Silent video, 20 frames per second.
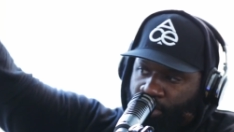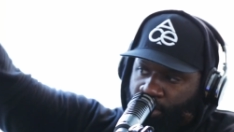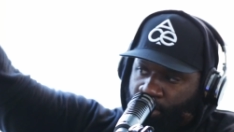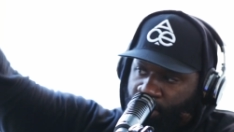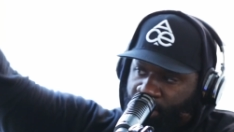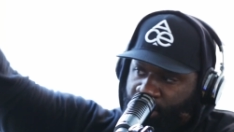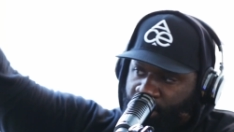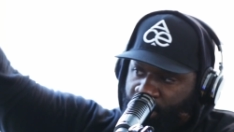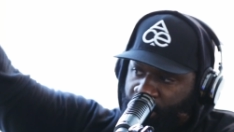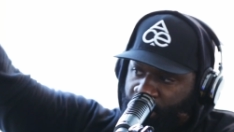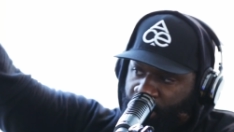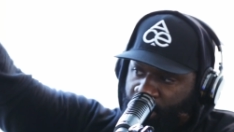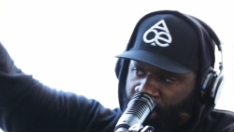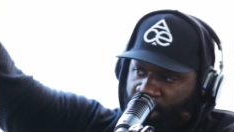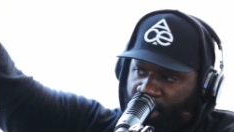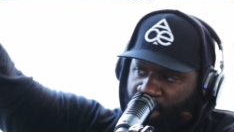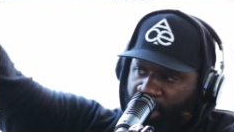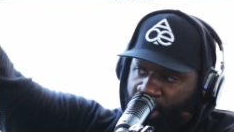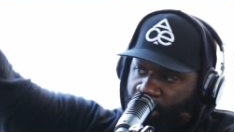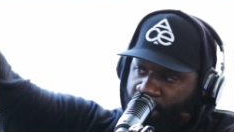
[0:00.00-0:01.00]
what's the
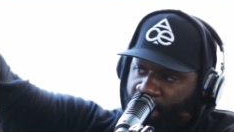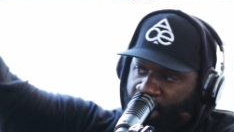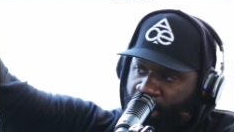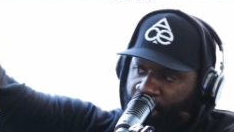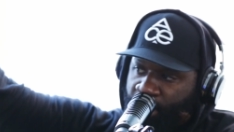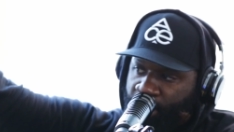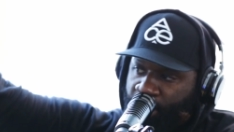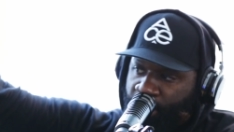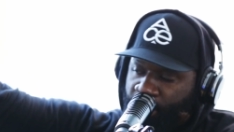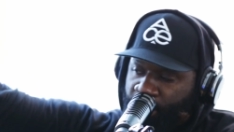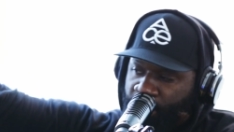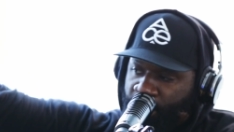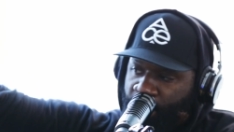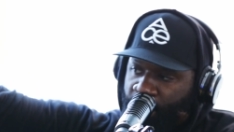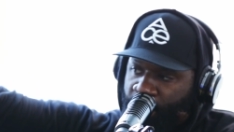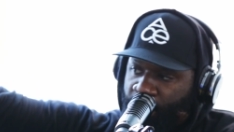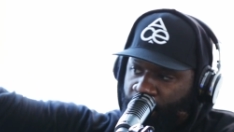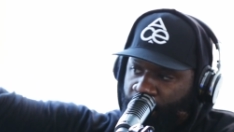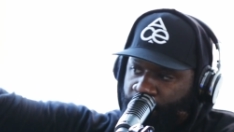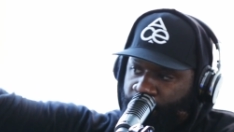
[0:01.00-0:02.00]
theater right here?
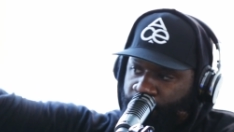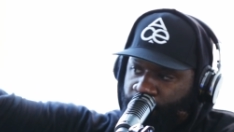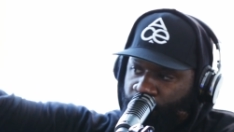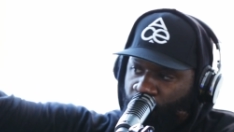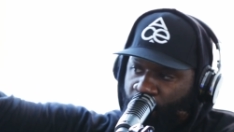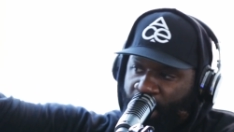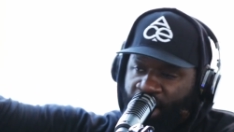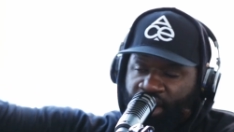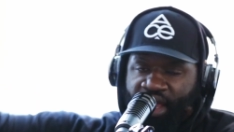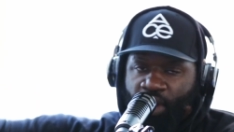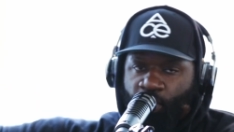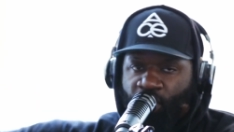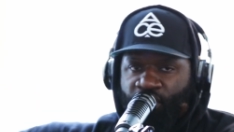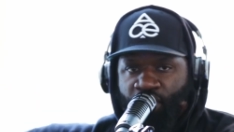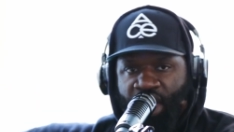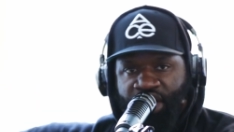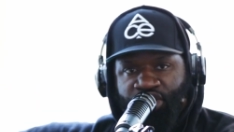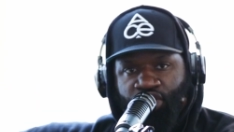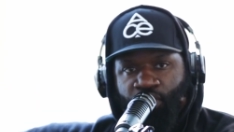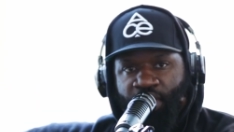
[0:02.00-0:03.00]
Grand Lake. We've
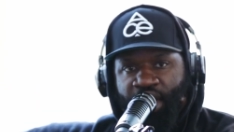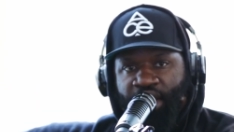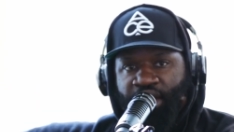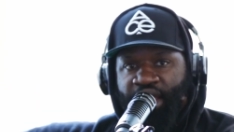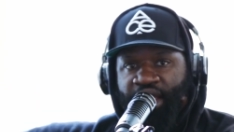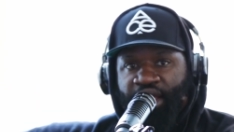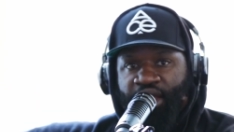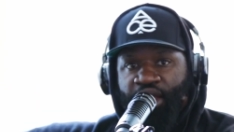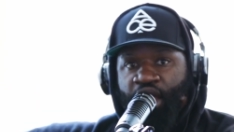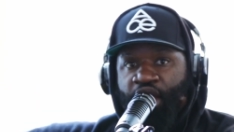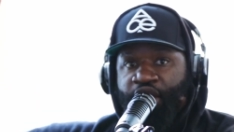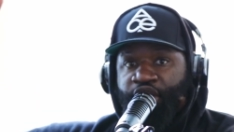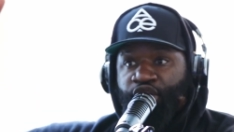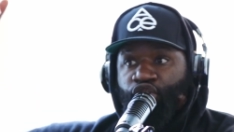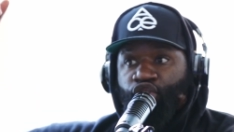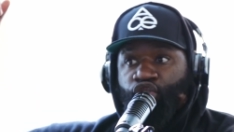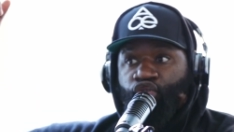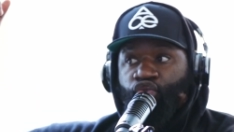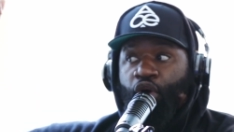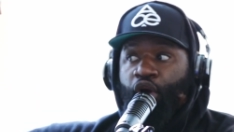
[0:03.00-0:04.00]
watched Grand Lake
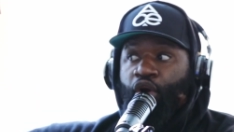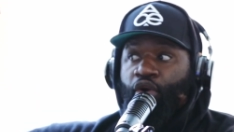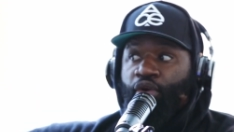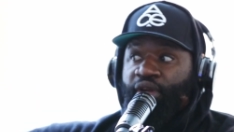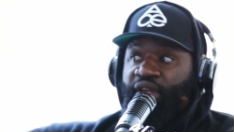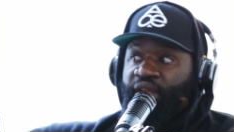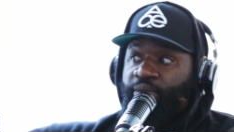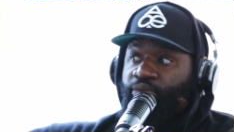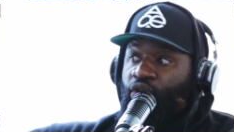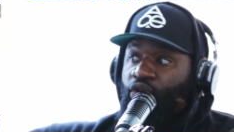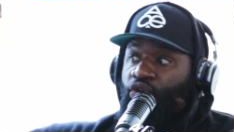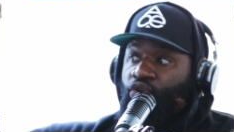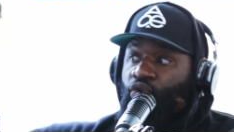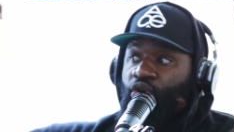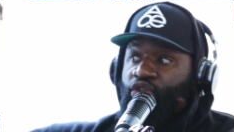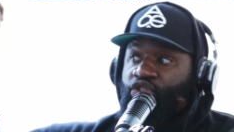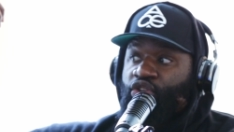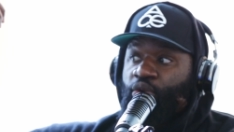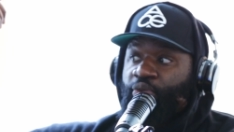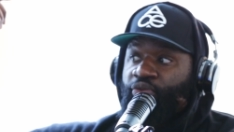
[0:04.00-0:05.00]
struggle to keep their
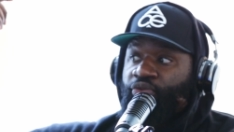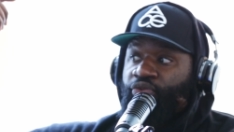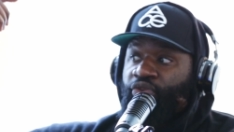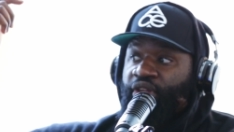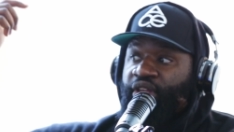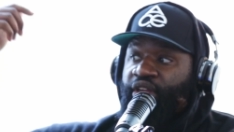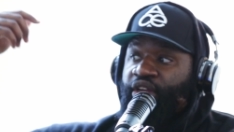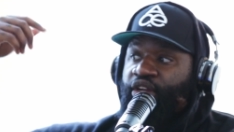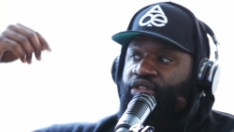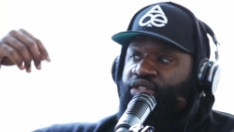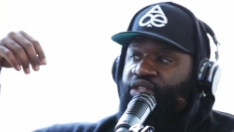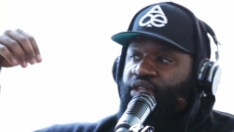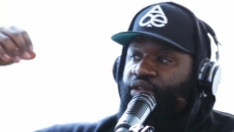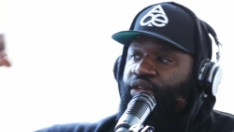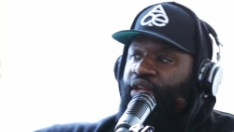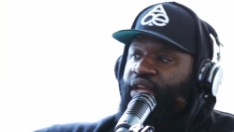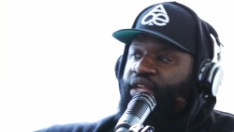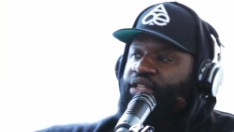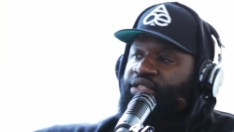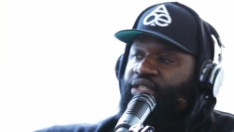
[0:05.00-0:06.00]
doors open for years
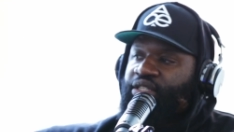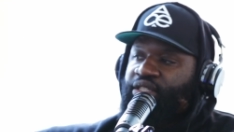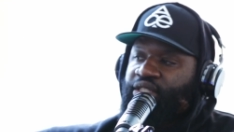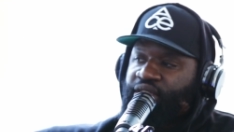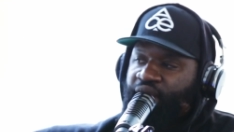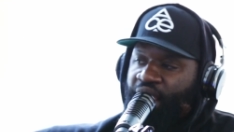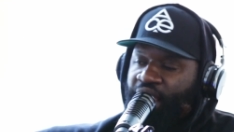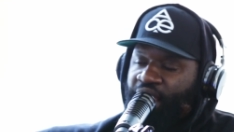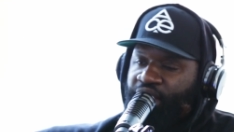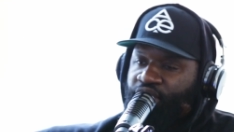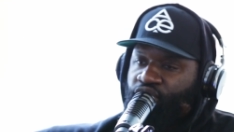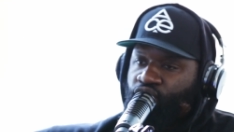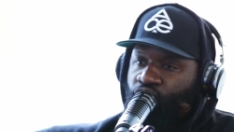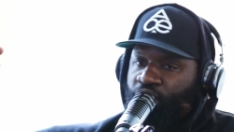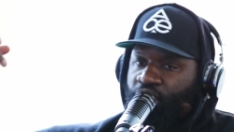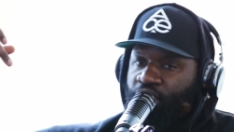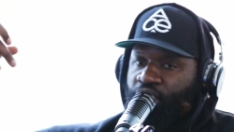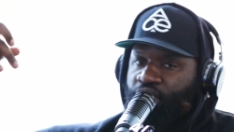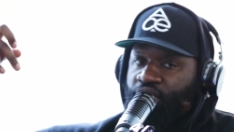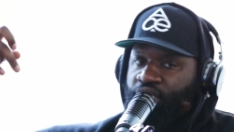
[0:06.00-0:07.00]
and sustain
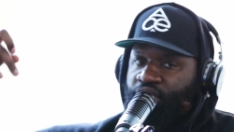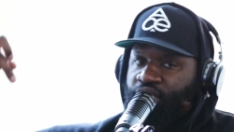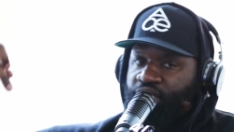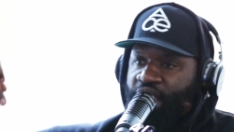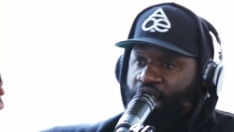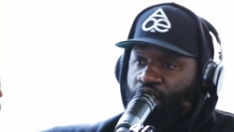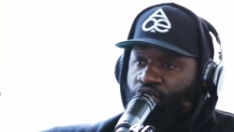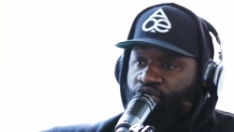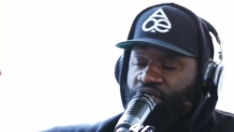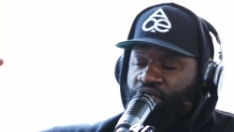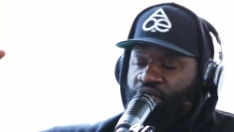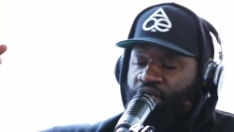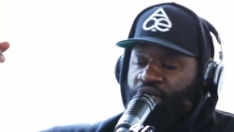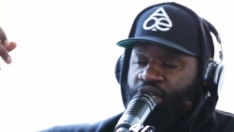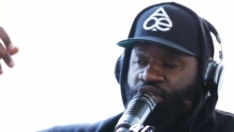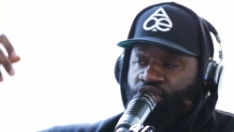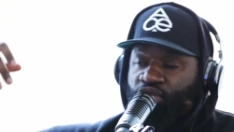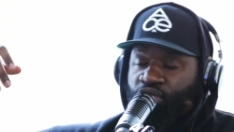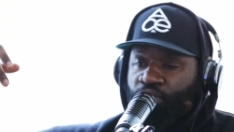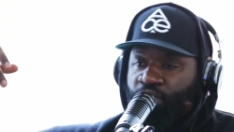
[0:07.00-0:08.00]
sort of the nostalgia and the
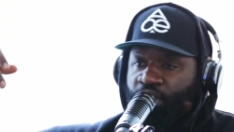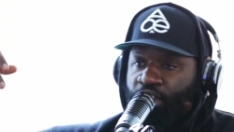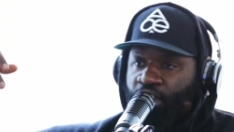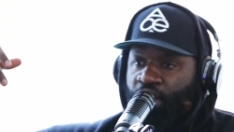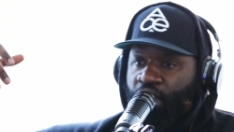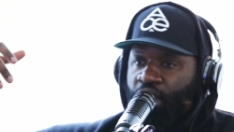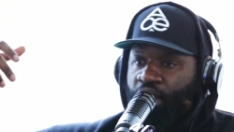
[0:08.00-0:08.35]
history.